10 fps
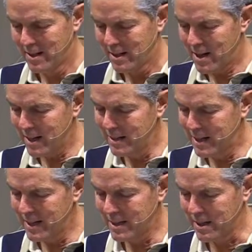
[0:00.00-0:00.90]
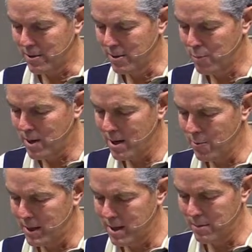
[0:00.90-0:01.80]
God intends that through prayer,
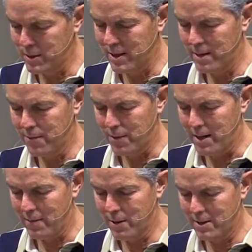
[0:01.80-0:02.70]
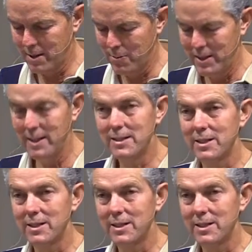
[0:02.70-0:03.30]
we come to him for everything we need